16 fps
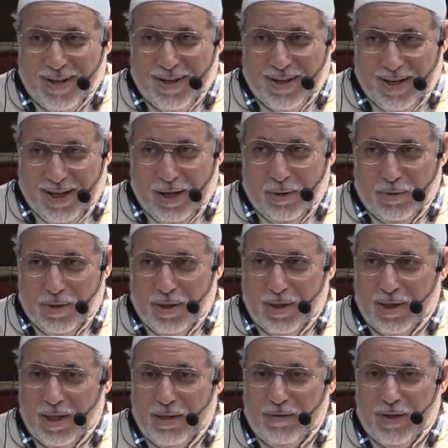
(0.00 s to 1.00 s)
And now they
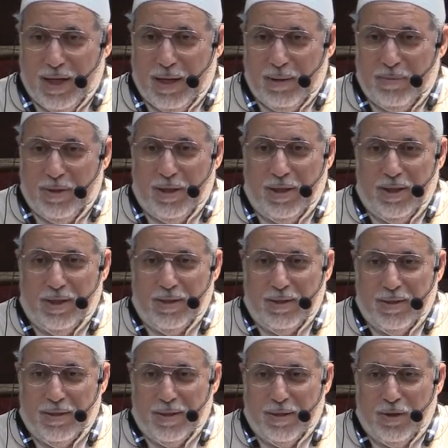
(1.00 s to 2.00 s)
are giving him
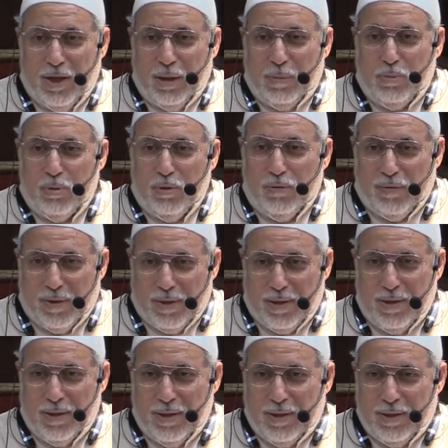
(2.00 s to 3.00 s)
the
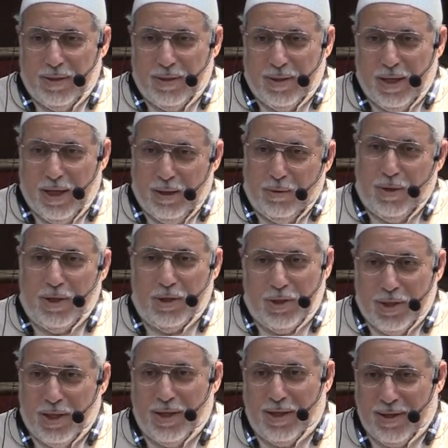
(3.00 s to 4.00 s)
approval. Aywa
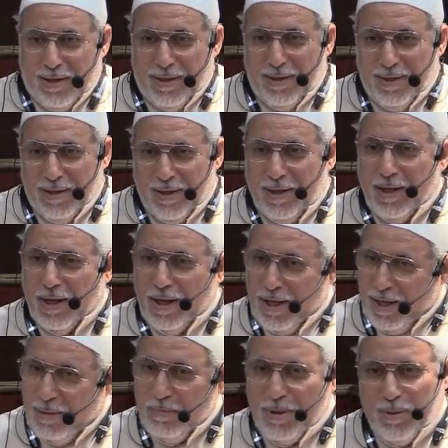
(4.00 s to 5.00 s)
Sheikh, kida
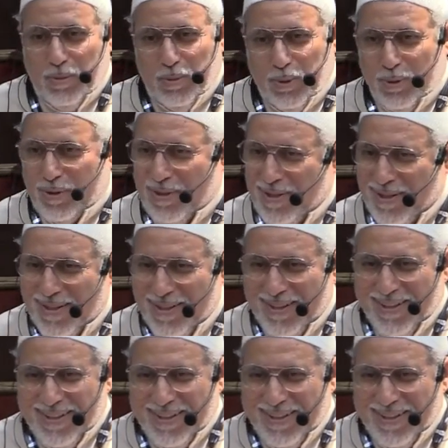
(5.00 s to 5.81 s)
kalam mazboot.